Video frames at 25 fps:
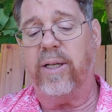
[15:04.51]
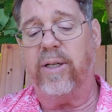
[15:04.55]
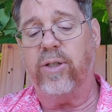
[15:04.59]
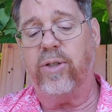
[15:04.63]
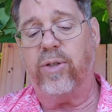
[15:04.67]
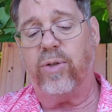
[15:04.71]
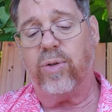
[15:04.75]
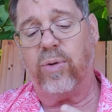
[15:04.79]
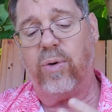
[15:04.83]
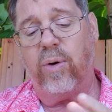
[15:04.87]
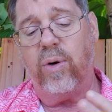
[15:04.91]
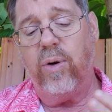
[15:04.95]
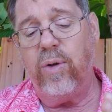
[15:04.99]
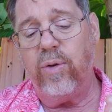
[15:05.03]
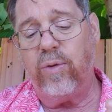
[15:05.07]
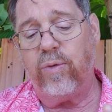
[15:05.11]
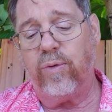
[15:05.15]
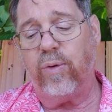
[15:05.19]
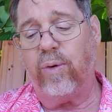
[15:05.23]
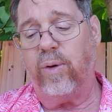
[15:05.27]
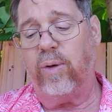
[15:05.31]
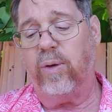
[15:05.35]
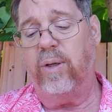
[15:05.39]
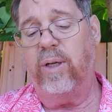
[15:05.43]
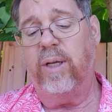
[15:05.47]
and
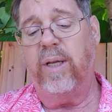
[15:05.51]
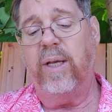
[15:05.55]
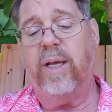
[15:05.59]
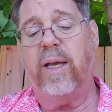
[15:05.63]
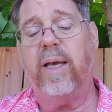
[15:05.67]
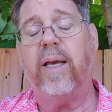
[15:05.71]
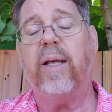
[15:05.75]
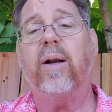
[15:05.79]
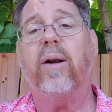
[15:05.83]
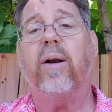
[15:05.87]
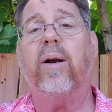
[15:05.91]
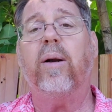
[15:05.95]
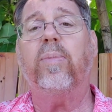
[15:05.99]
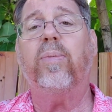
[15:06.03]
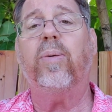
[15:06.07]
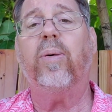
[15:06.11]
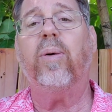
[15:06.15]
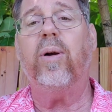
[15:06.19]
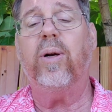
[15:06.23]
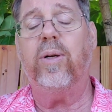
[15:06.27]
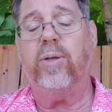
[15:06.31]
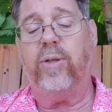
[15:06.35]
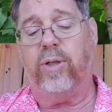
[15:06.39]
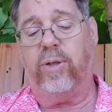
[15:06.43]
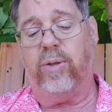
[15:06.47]
truthful in our
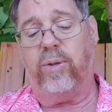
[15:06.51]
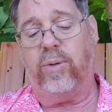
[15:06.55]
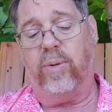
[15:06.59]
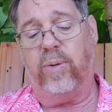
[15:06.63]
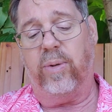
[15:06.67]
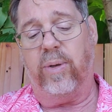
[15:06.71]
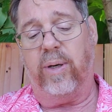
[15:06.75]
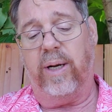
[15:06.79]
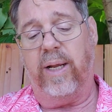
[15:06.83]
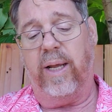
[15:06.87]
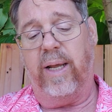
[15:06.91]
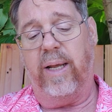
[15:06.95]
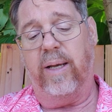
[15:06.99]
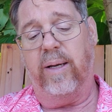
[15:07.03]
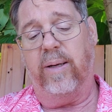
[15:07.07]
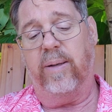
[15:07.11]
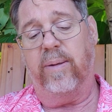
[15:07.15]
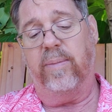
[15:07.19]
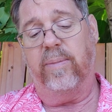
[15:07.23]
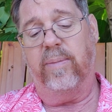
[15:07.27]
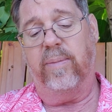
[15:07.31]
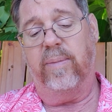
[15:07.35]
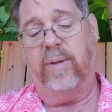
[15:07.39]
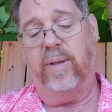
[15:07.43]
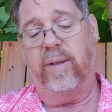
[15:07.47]
approach toward Him.